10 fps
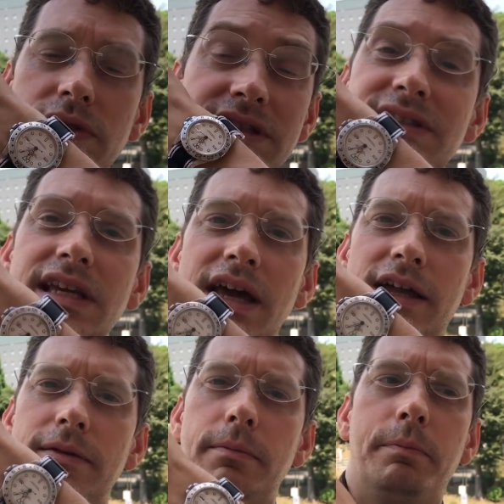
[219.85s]
You can see it,
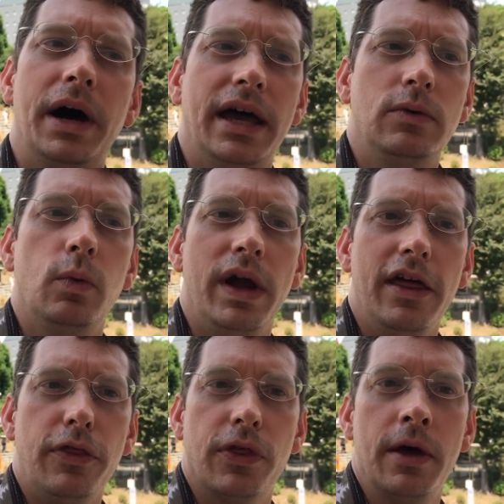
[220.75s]
but
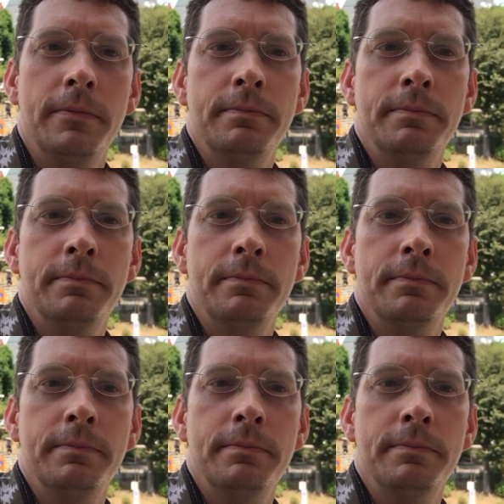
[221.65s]
with